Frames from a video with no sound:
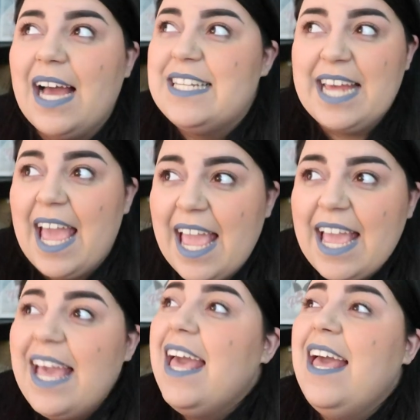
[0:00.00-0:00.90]
a
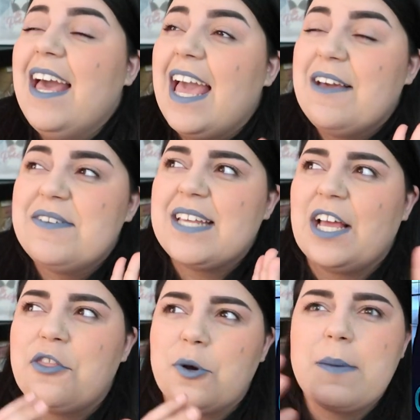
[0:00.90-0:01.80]
day. It was like
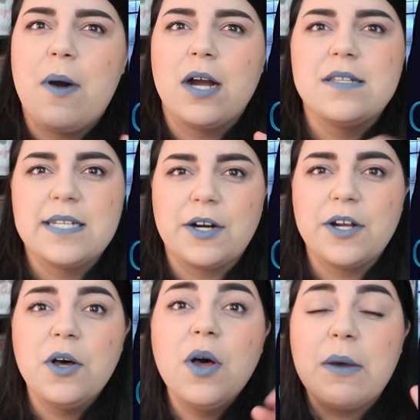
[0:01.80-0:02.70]
a three-part
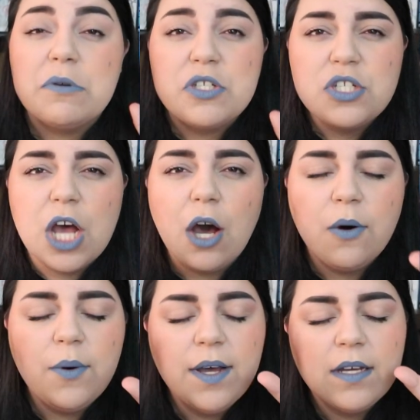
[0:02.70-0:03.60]
serial. It was
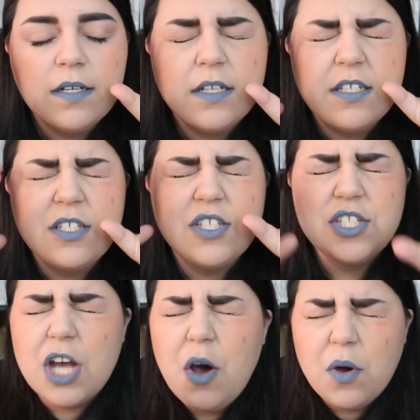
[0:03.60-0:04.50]
so
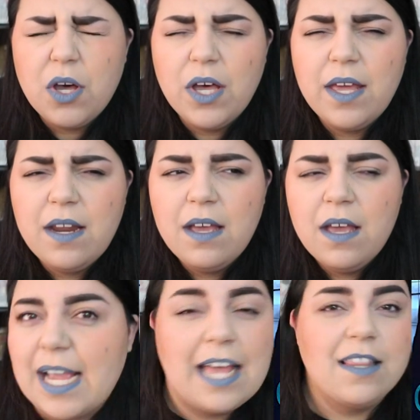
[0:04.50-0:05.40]
so good.
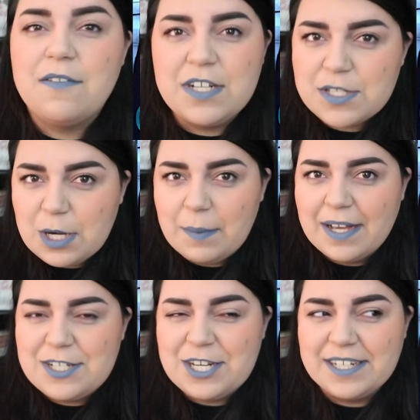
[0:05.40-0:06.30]
Like I loved it so
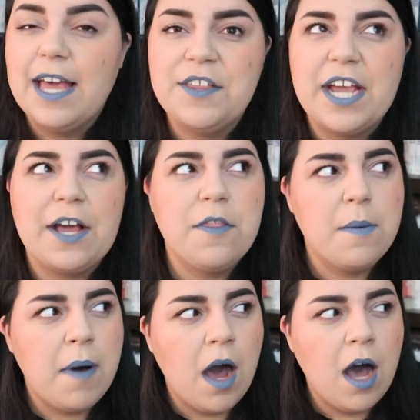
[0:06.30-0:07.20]
much. And like
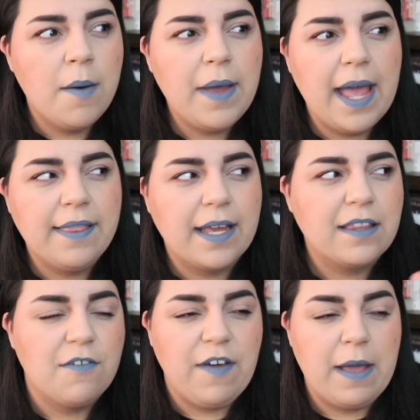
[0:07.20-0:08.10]
the mom and
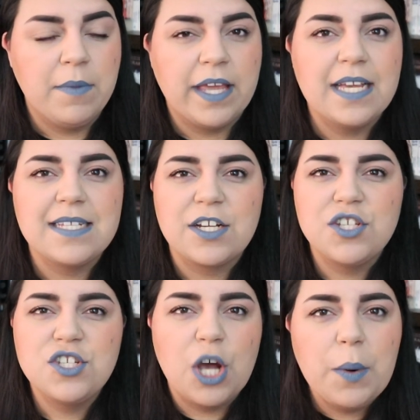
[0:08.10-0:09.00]
like the family is like
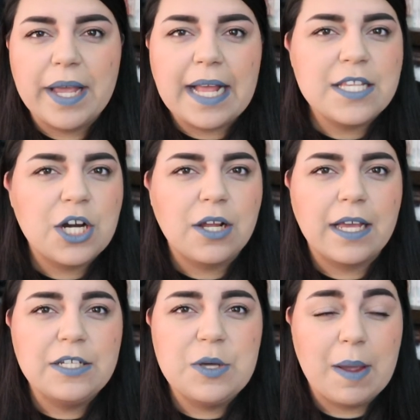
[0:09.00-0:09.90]
so against her
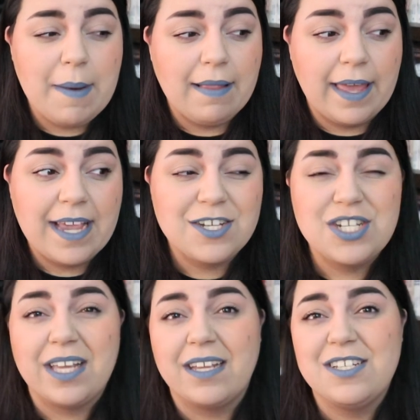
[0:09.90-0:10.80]
like doing ballet because
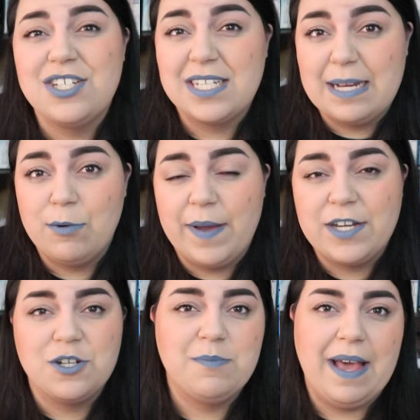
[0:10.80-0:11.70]
she like she's a double
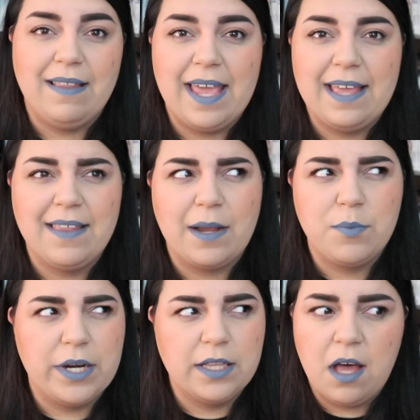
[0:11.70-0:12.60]
major ballet and like
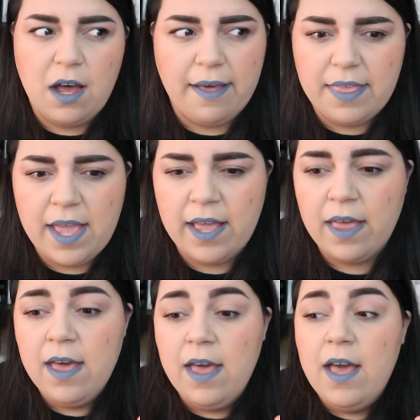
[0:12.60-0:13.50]
pre-law I think.